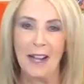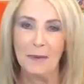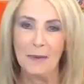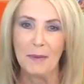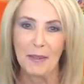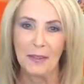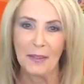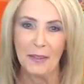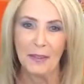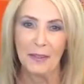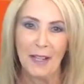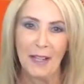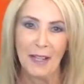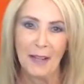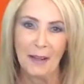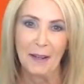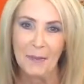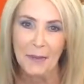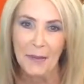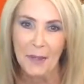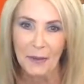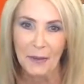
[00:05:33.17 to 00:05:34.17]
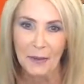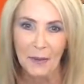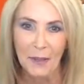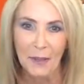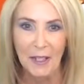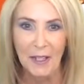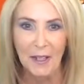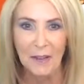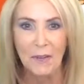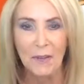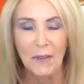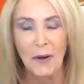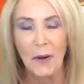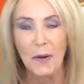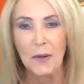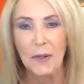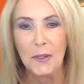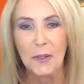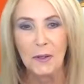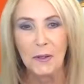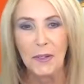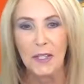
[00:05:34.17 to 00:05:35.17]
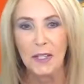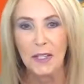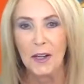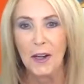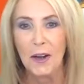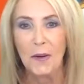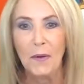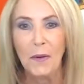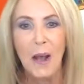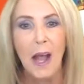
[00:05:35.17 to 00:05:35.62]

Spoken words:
Absolutely. I'm so looking forward to it.